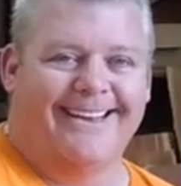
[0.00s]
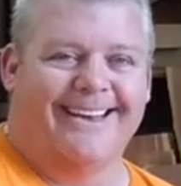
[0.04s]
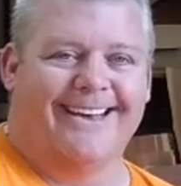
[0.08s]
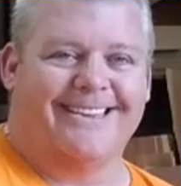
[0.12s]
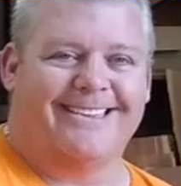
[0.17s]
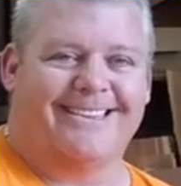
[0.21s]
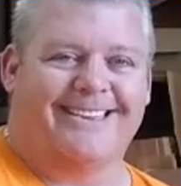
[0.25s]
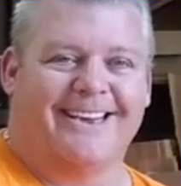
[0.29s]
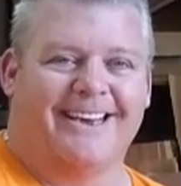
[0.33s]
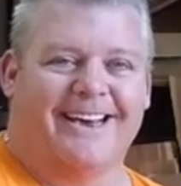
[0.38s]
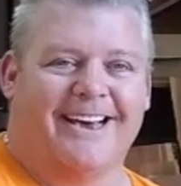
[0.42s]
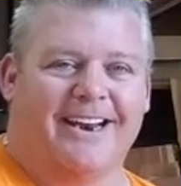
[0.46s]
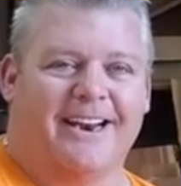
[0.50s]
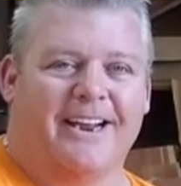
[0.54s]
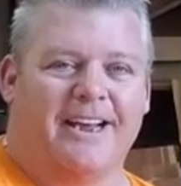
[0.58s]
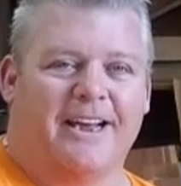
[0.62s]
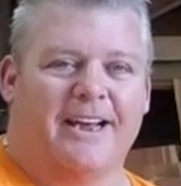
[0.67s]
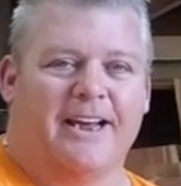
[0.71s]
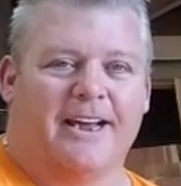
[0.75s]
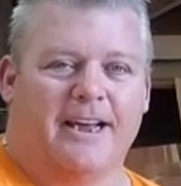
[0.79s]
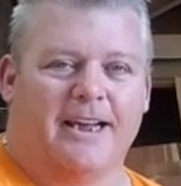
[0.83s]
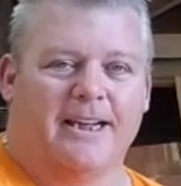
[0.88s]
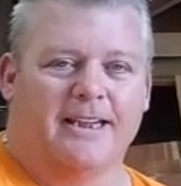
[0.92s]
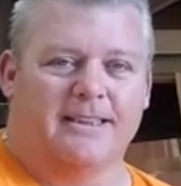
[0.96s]
it
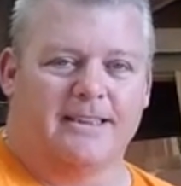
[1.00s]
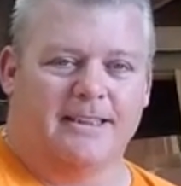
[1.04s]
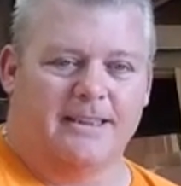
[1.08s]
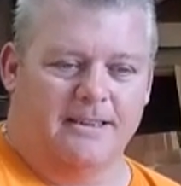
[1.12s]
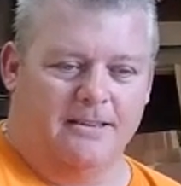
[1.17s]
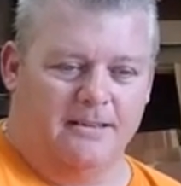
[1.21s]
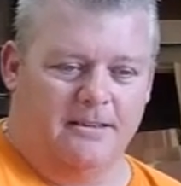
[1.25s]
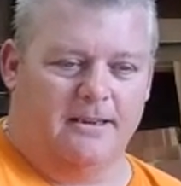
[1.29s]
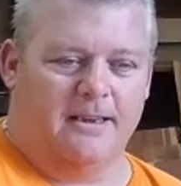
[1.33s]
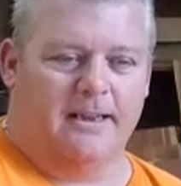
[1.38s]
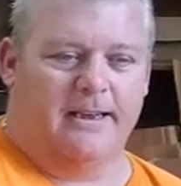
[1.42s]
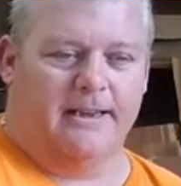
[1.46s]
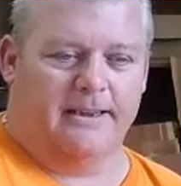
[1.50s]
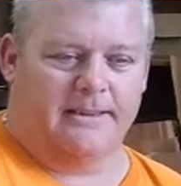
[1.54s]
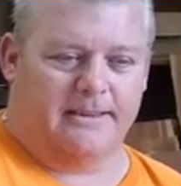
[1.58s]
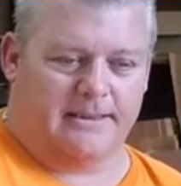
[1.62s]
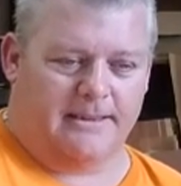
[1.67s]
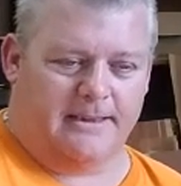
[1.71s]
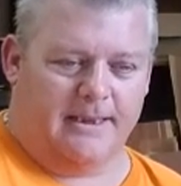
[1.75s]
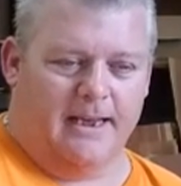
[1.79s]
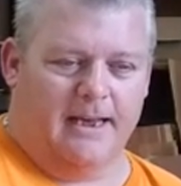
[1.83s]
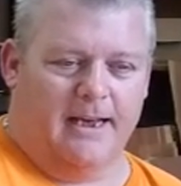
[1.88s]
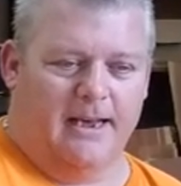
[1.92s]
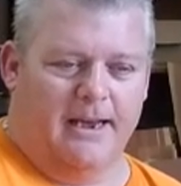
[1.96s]
did.
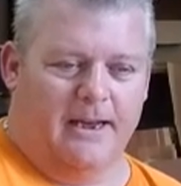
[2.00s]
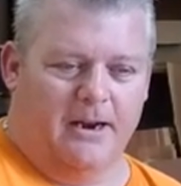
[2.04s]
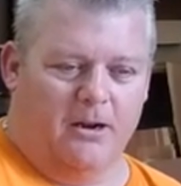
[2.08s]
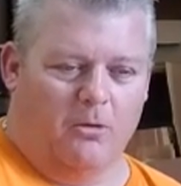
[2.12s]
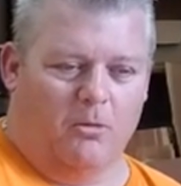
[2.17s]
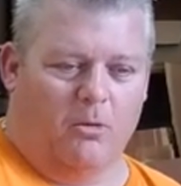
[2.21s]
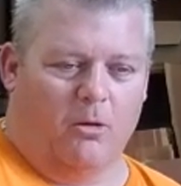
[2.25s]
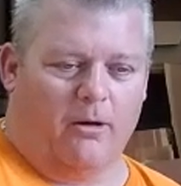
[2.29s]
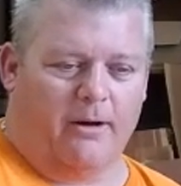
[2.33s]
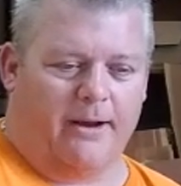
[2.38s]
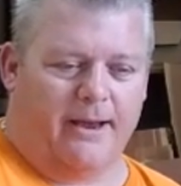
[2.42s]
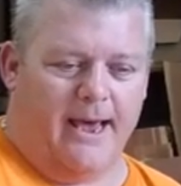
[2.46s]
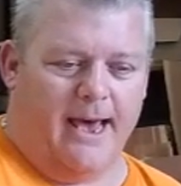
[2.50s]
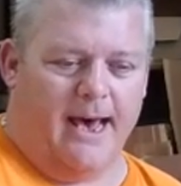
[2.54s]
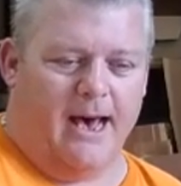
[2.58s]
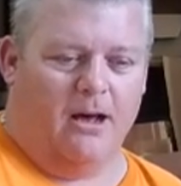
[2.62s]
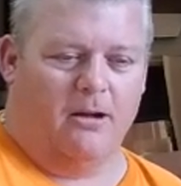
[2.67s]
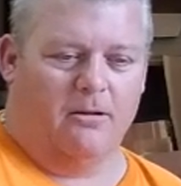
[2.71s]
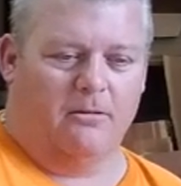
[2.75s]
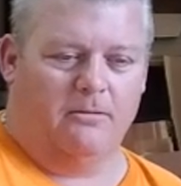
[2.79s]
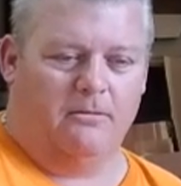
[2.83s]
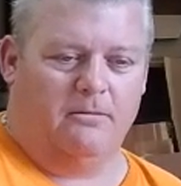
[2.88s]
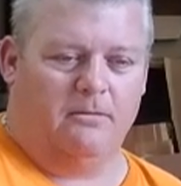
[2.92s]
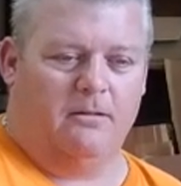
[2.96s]
It'll work
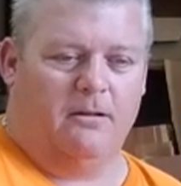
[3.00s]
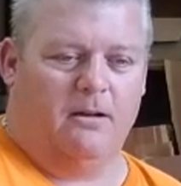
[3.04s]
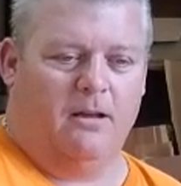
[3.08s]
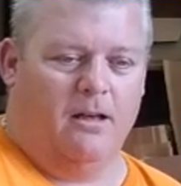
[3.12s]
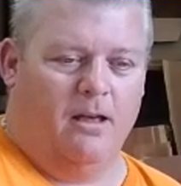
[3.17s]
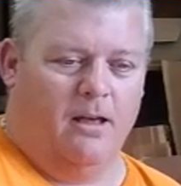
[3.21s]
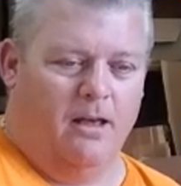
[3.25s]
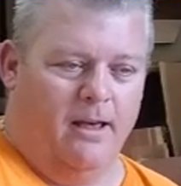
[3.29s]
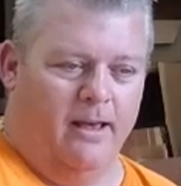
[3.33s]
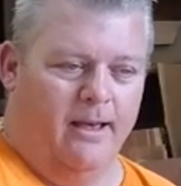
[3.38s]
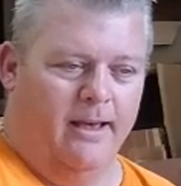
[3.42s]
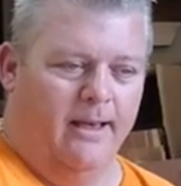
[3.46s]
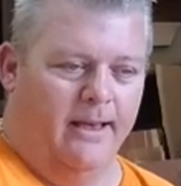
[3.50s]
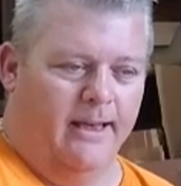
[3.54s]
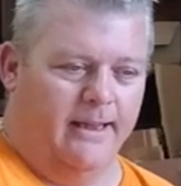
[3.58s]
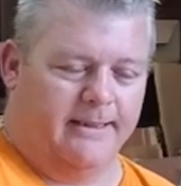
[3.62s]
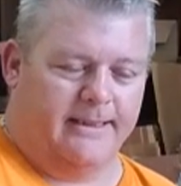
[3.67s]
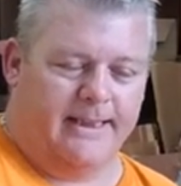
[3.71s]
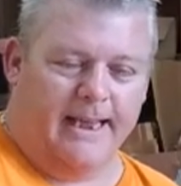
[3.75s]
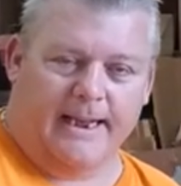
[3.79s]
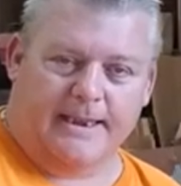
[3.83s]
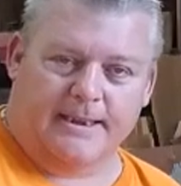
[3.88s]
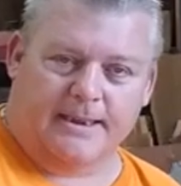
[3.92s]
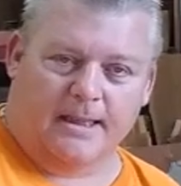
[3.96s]
out.
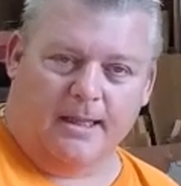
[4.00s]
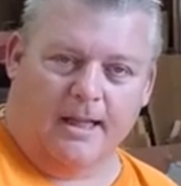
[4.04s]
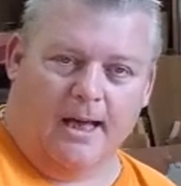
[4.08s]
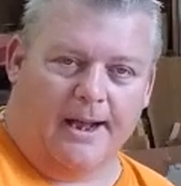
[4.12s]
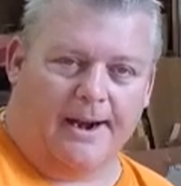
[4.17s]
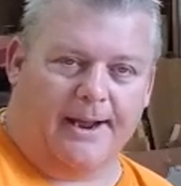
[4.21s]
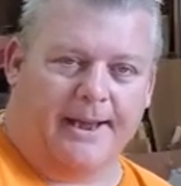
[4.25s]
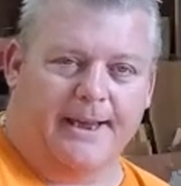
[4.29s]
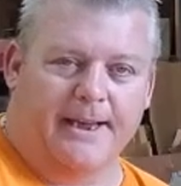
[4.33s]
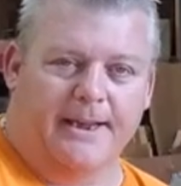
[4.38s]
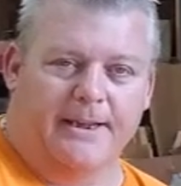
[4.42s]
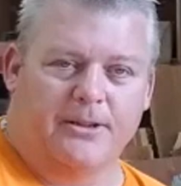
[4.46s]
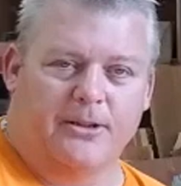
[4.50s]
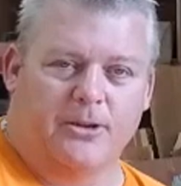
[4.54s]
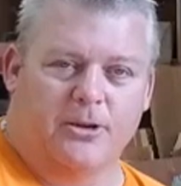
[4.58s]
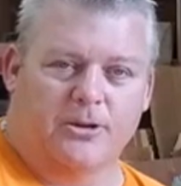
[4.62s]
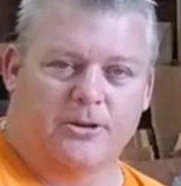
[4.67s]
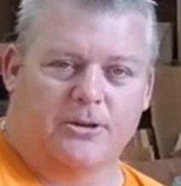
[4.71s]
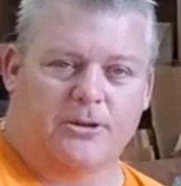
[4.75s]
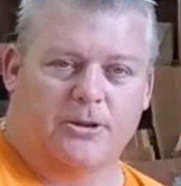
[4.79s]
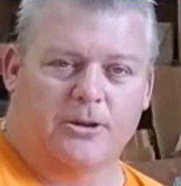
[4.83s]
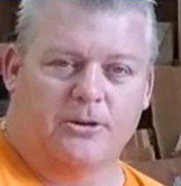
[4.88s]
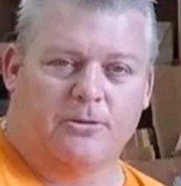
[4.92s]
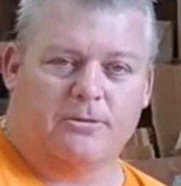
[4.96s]
It takes a lot of getting
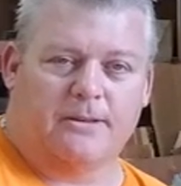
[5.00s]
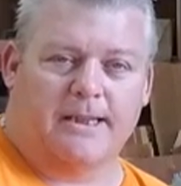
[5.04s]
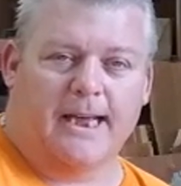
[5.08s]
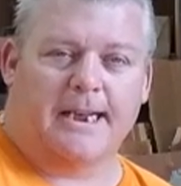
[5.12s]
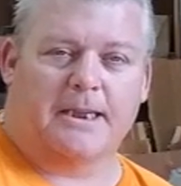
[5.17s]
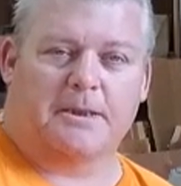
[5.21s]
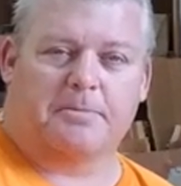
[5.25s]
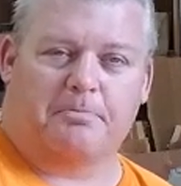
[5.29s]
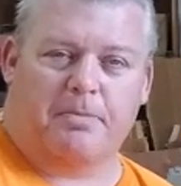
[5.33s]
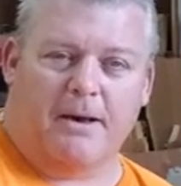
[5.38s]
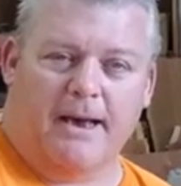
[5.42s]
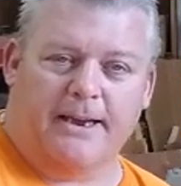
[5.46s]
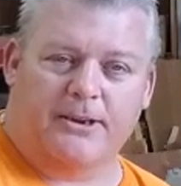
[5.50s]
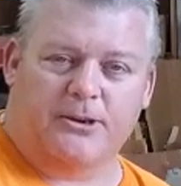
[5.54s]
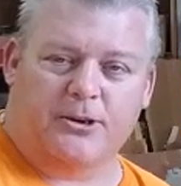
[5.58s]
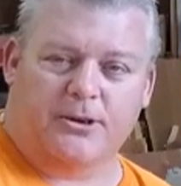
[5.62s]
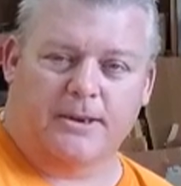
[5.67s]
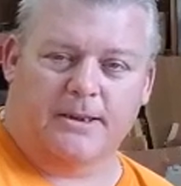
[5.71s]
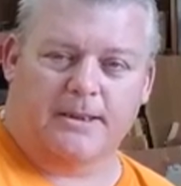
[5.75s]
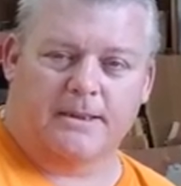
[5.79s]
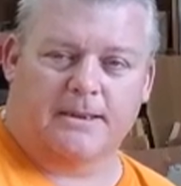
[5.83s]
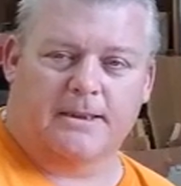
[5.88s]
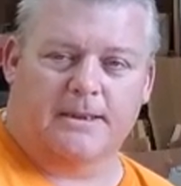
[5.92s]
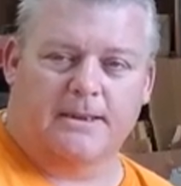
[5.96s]
used to. It takes
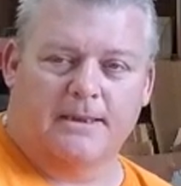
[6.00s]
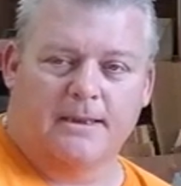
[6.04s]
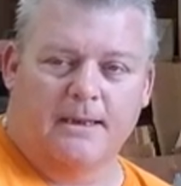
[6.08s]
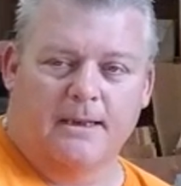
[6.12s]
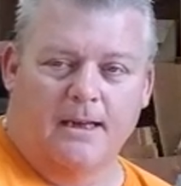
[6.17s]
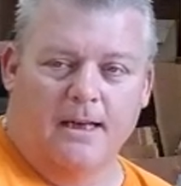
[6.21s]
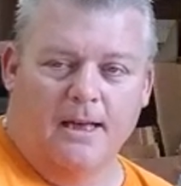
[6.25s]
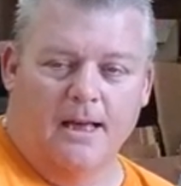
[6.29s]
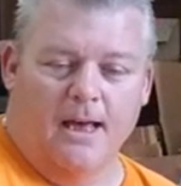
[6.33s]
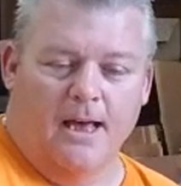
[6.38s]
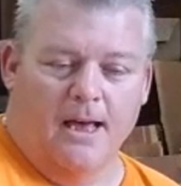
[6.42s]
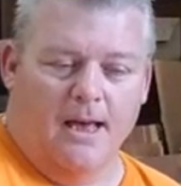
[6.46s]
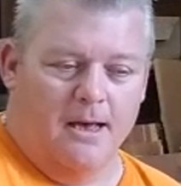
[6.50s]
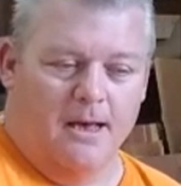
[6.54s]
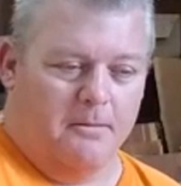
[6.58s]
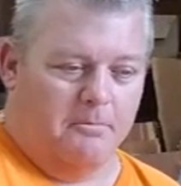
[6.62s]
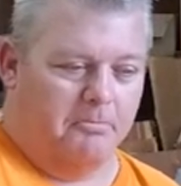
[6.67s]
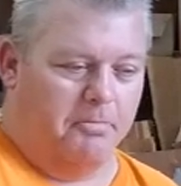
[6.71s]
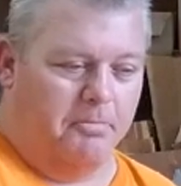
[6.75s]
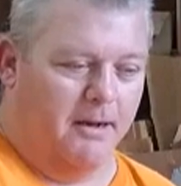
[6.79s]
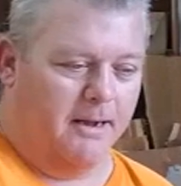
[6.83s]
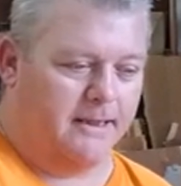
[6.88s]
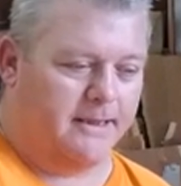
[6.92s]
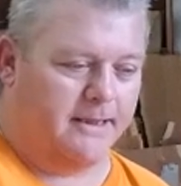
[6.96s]
patience.
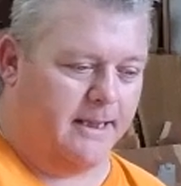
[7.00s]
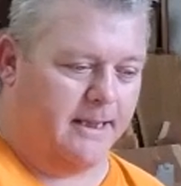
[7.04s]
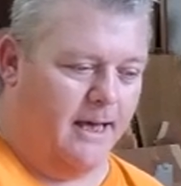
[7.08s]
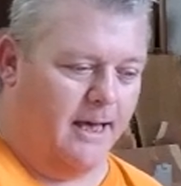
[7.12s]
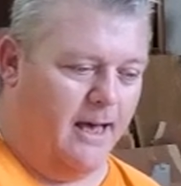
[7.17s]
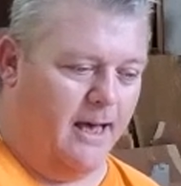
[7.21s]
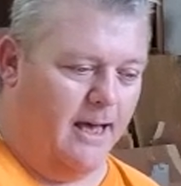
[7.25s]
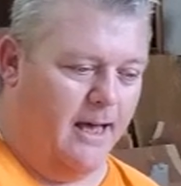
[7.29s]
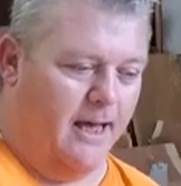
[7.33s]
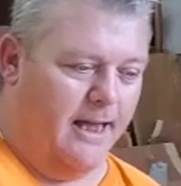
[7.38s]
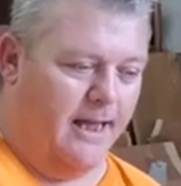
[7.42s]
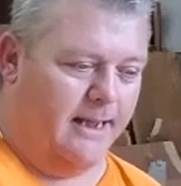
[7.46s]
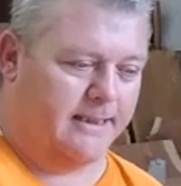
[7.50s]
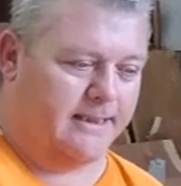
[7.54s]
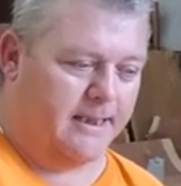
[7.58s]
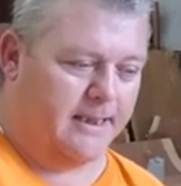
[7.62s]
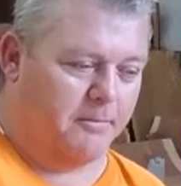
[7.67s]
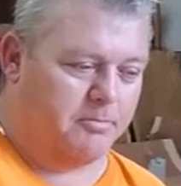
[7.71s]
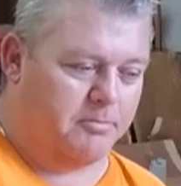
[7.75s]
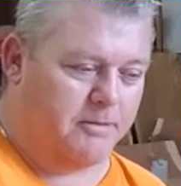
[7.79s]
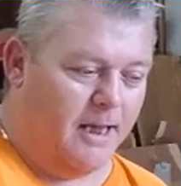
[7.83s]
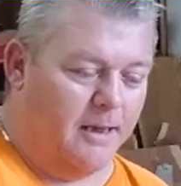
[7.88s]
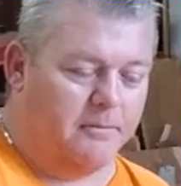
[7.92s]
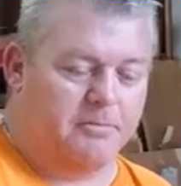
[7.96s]
But and
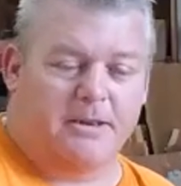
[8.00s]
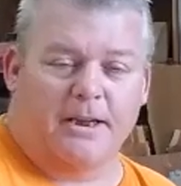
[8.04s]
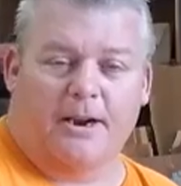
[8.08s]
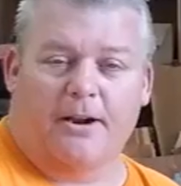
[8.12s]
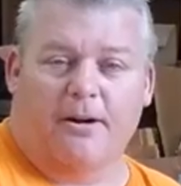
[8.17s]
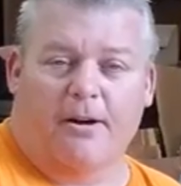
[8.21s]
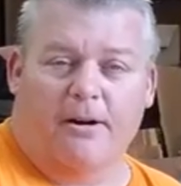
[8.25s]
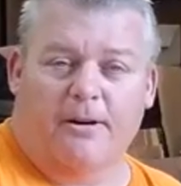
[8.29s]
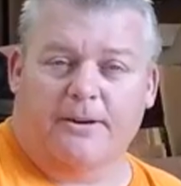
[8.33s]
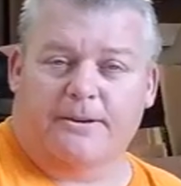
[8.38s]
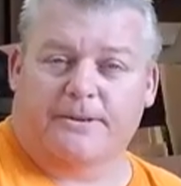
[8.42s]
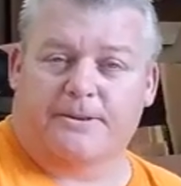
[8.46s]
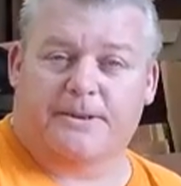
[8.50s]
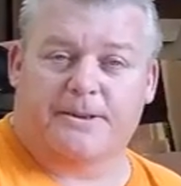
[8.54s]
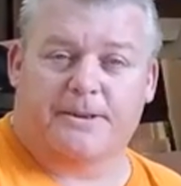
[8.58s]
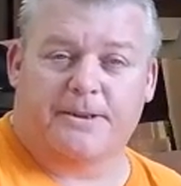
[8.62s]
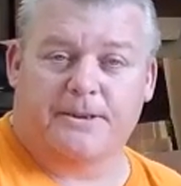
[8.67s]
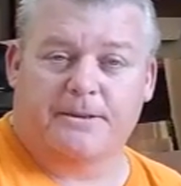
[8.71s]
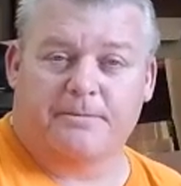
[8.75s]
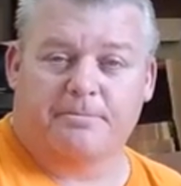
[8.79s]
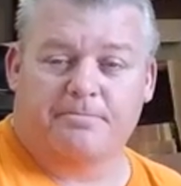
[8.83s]
sometimes it hurts.